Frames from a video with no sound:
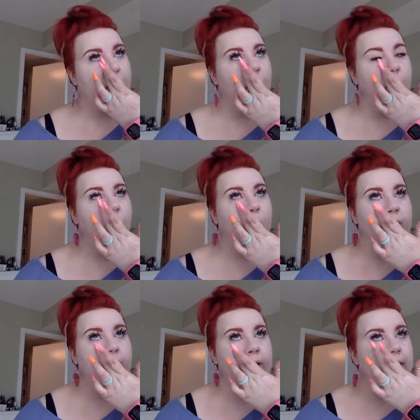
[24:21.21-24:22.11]
when
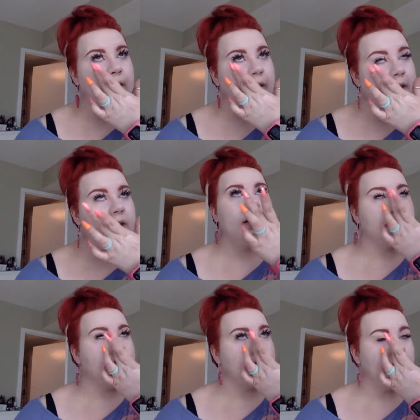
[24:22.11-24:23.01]
I need
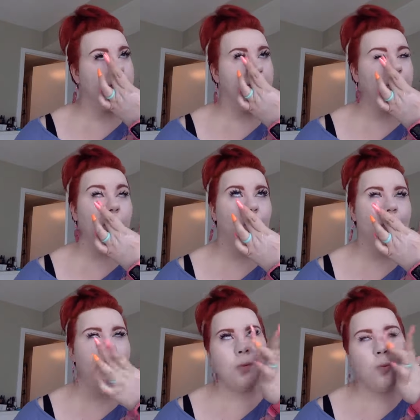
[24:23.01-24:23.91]
it, or
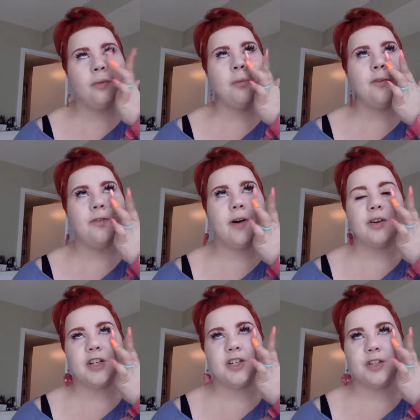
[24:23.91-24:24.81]
when I want my
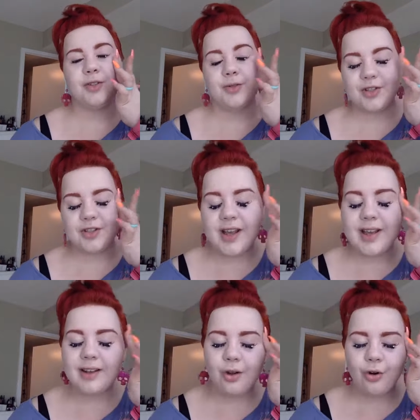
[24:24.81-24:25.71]
foundation to
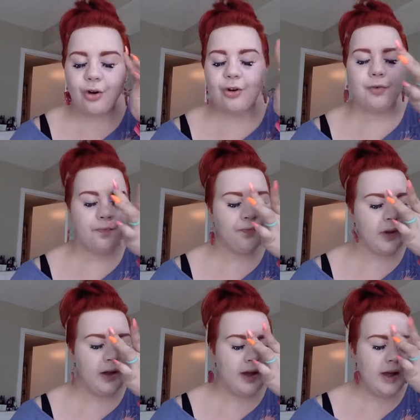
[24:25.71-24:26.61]
stay longer.
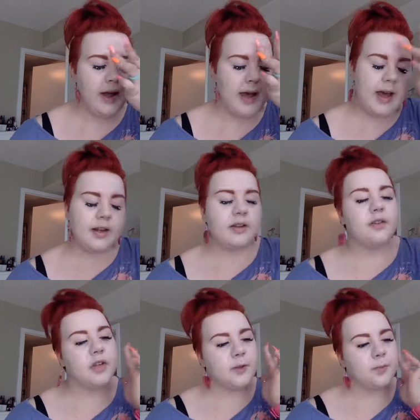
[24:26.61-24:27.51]
And
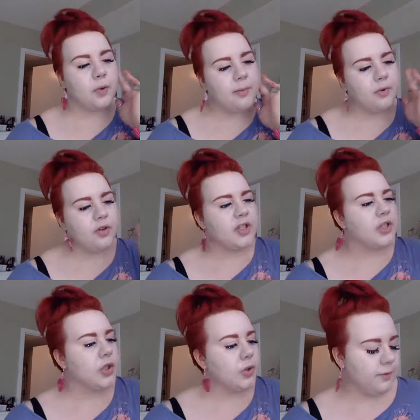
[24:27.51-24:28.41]
this primer is
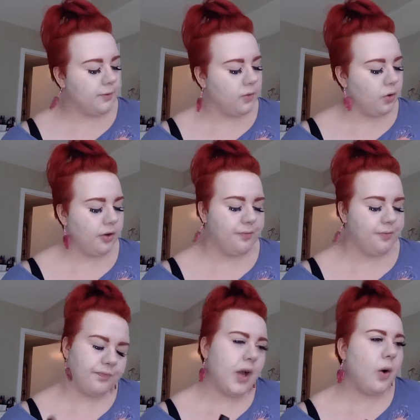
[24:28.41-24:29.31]
good for,
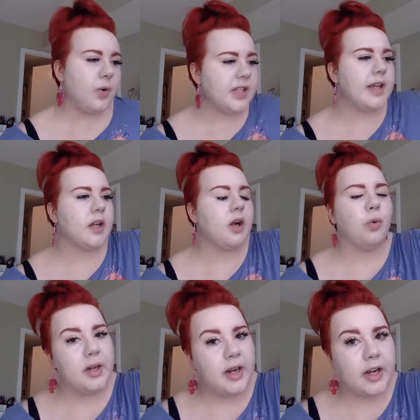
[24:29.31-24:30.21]
I would say,
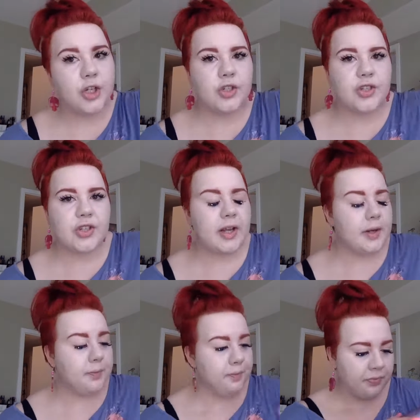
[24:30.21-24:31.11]
combination
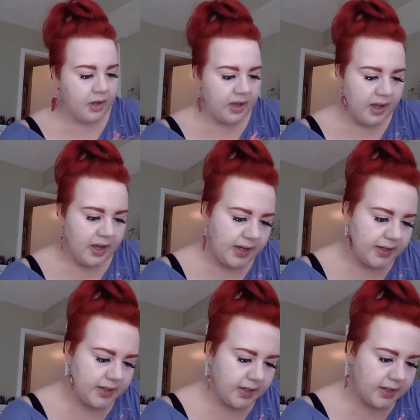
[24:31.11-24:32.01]
skin.
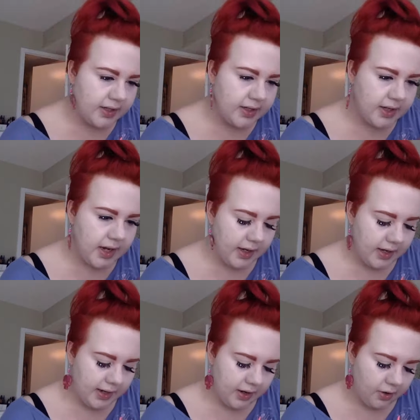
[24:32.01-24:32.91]
It doesn't say
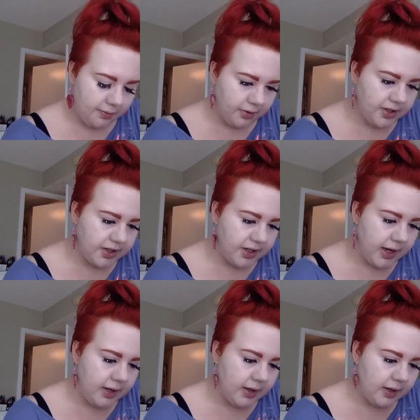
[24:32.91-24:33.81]
here per se,